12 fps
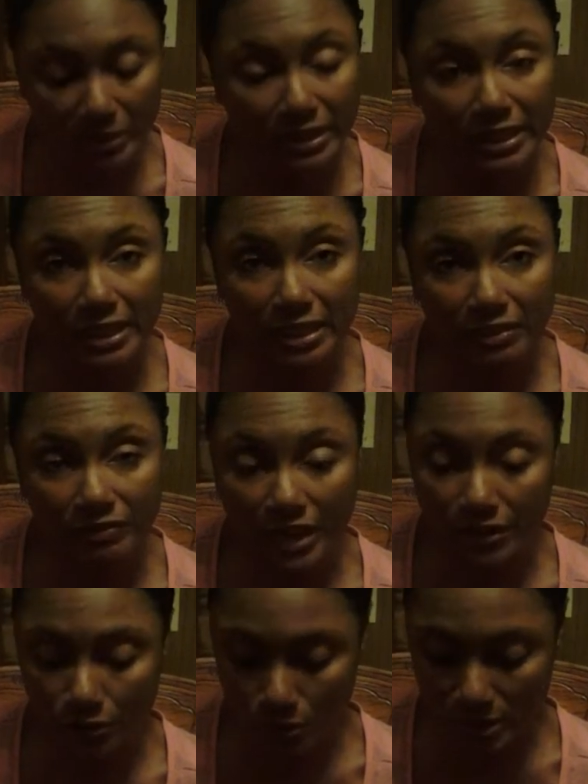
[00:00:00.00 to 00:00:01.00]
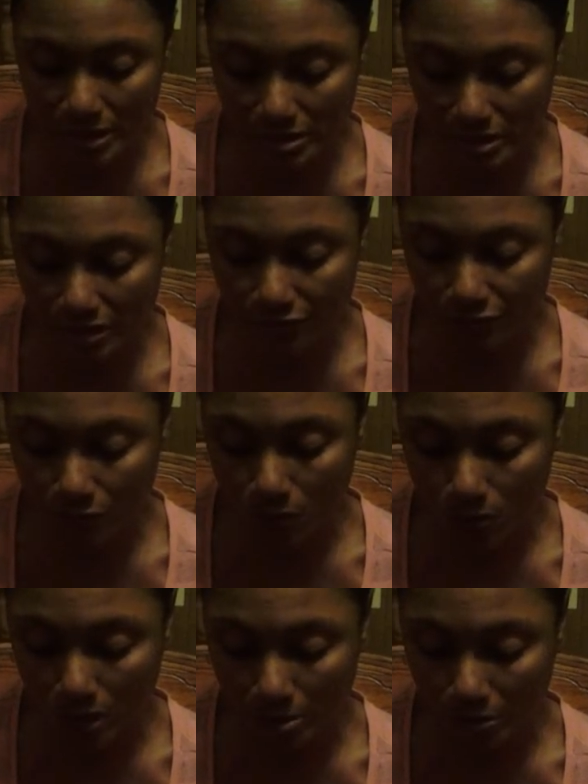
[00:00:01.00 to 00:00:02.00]
believe that no consent
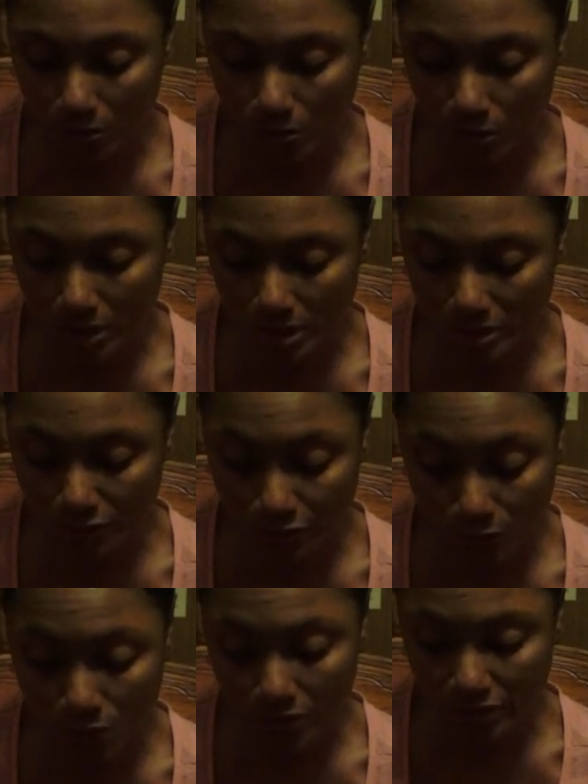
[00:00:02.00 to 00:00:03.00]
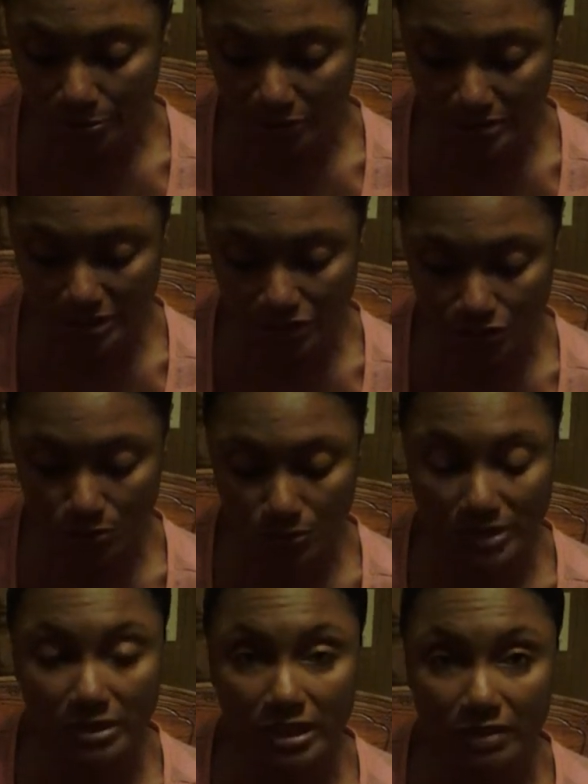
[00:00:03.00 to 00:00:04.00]
form for the procedure
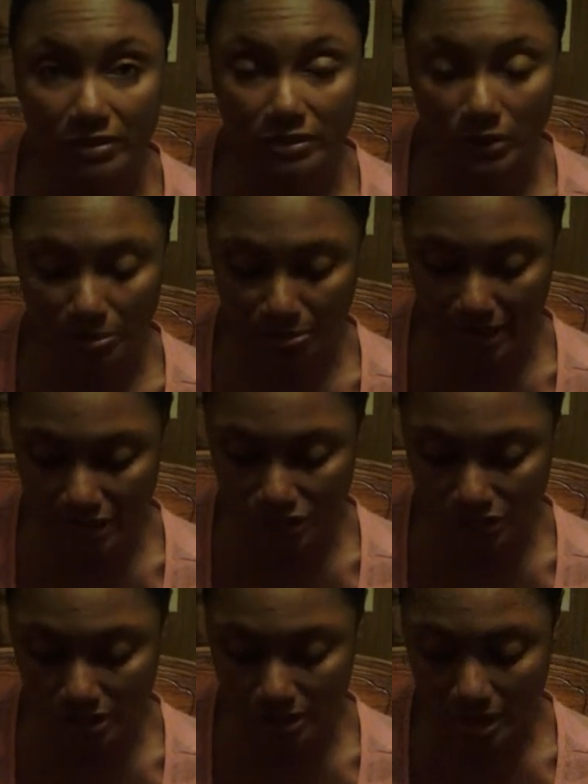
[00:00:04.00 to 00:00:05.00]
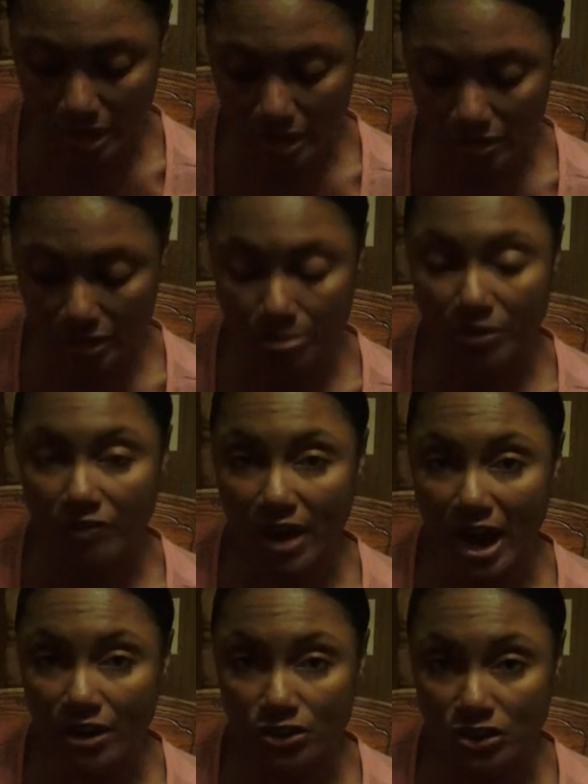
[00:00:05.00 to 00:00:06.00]
was given to a patient, the
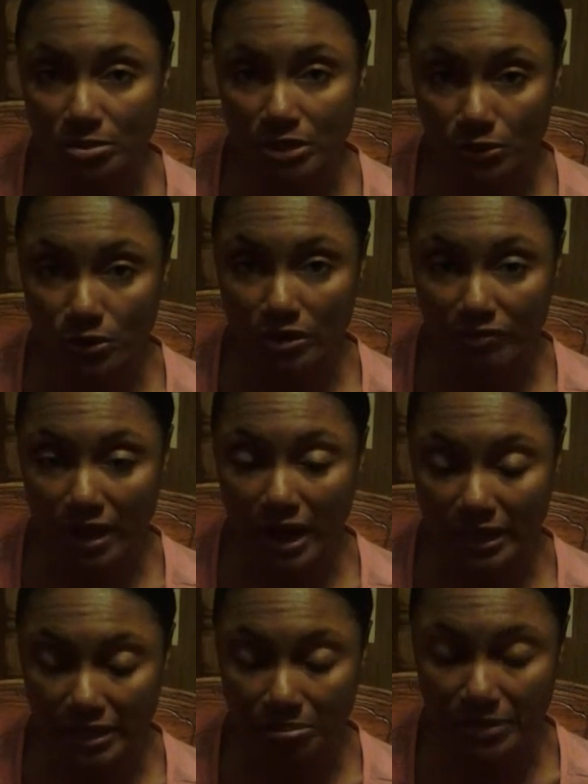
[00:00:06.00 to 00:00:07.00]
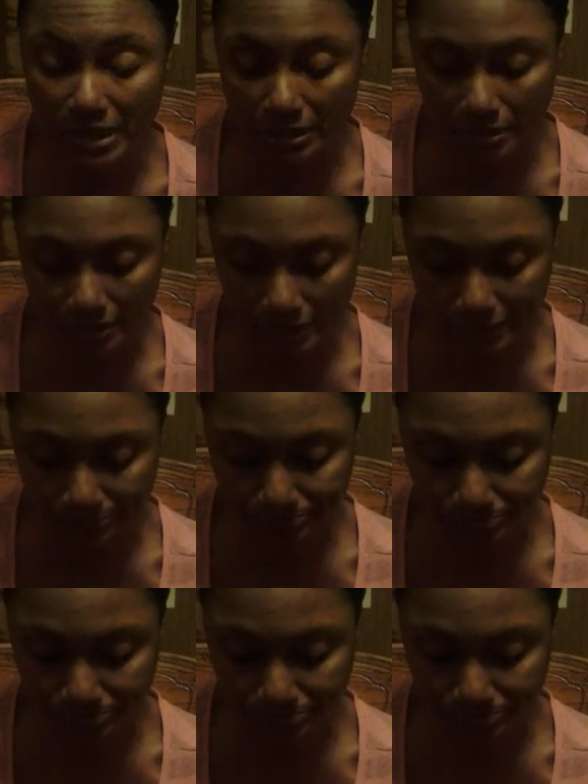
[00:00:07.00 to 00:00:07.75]
provider should be notified immediately.